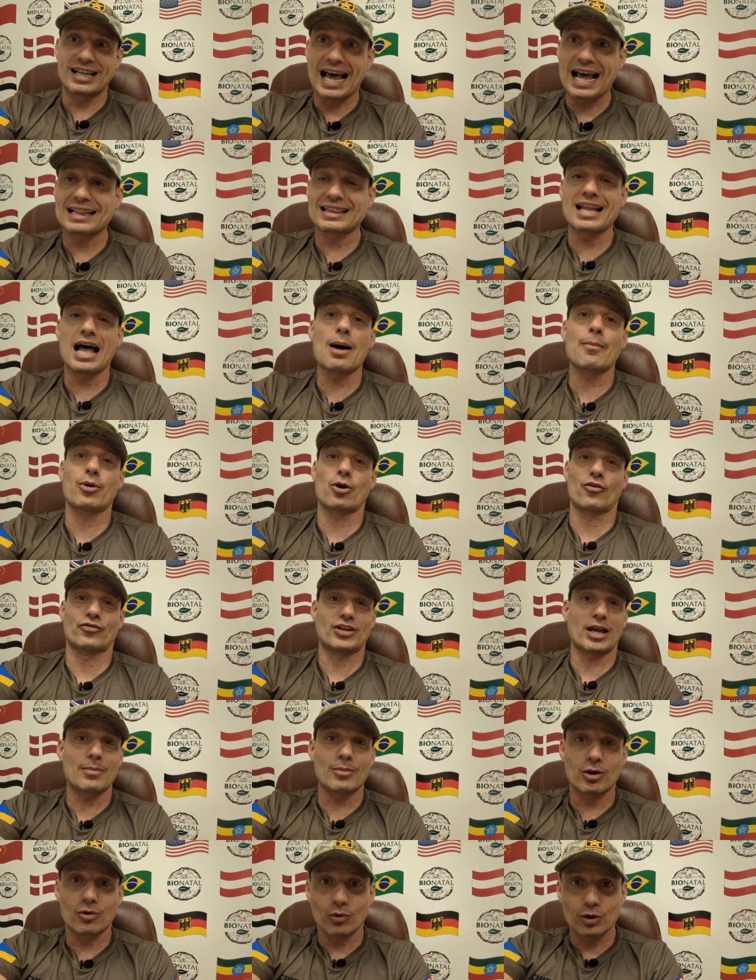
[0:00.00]
That number of
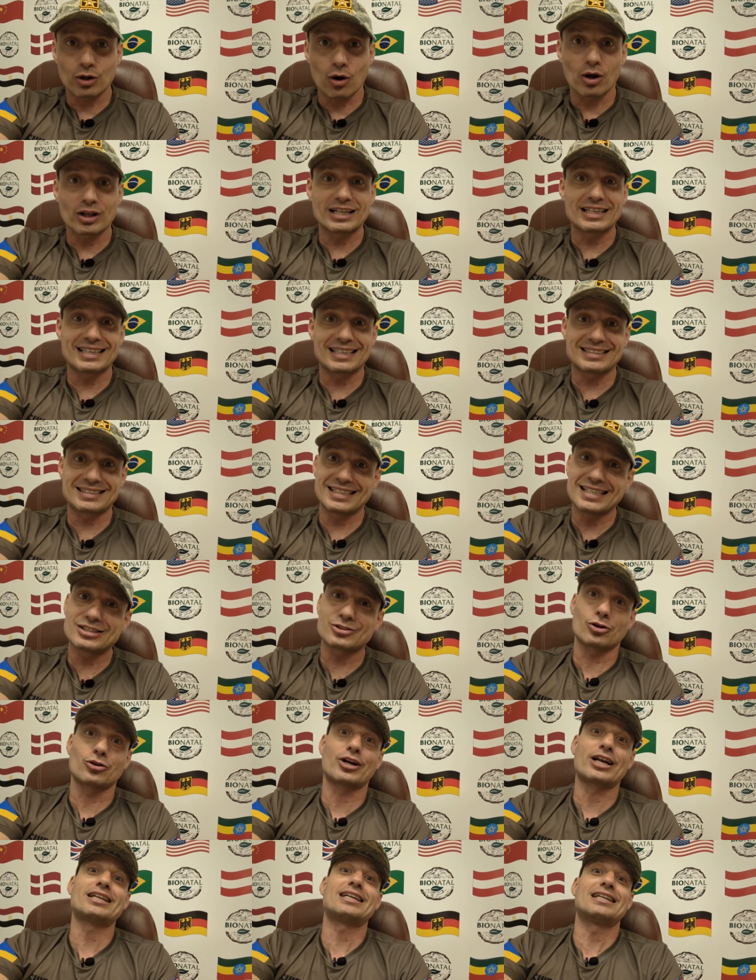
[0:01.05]
Thymoquinone in the
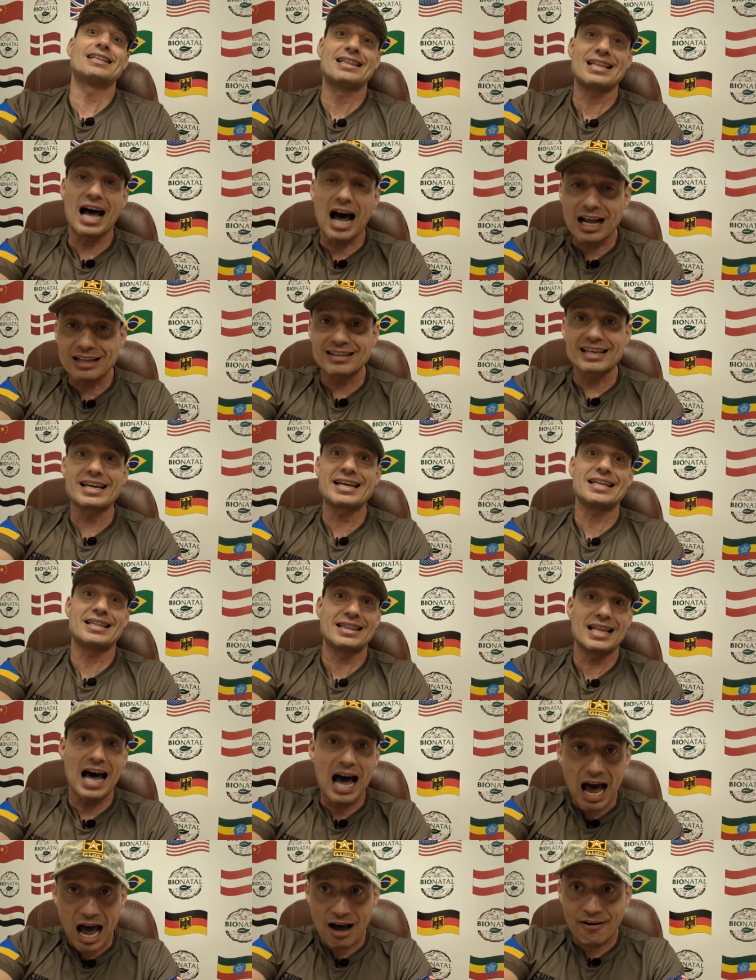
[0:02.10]
seeds already not
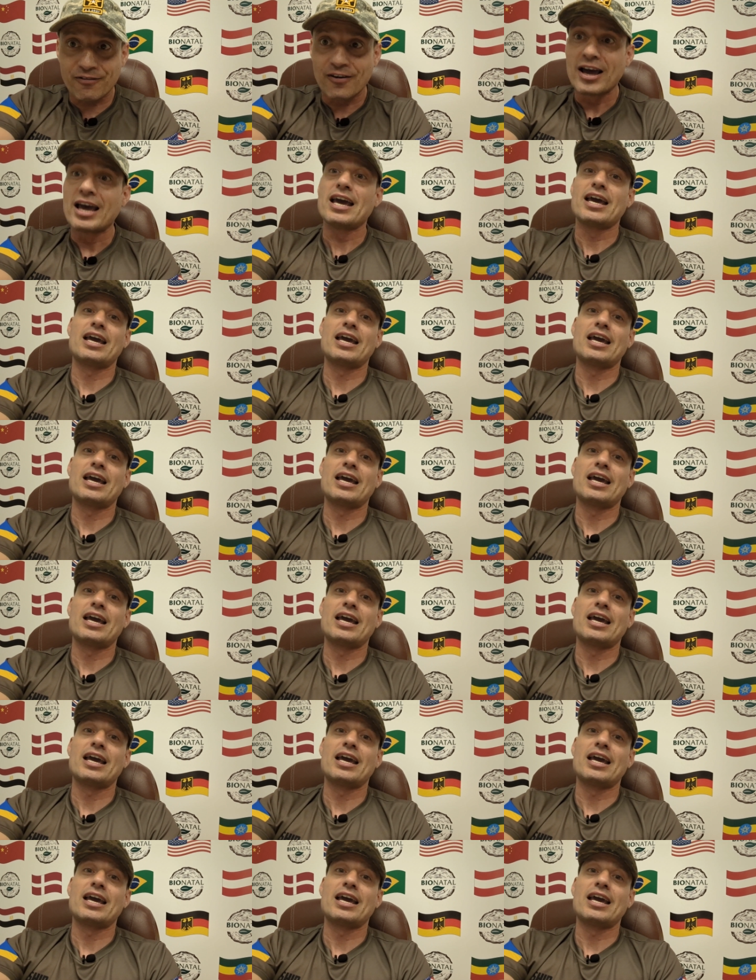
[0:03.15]
enough